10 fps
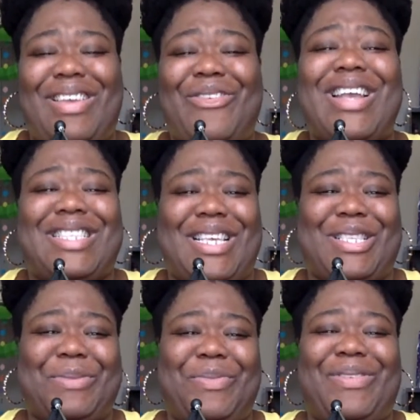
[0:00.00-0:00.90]

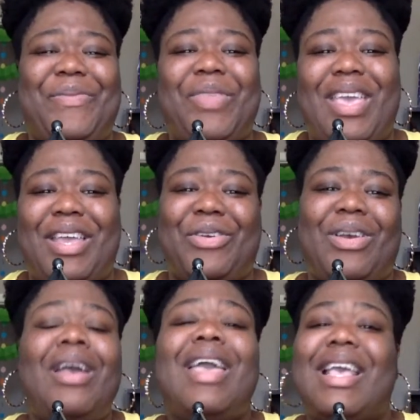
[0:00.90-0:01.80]
racism
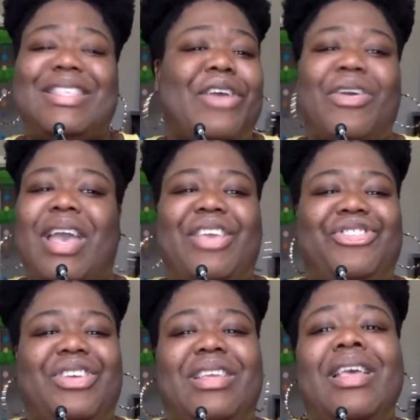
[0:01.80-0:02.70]
and
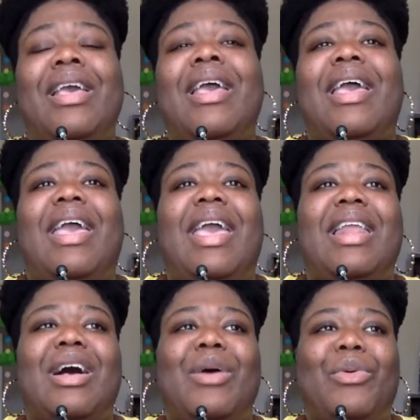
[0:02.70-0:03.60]
segregation.
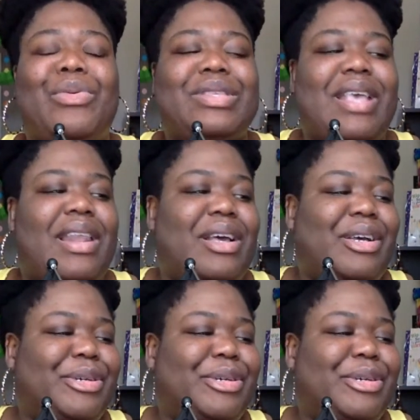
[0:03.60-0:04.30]
And what was that?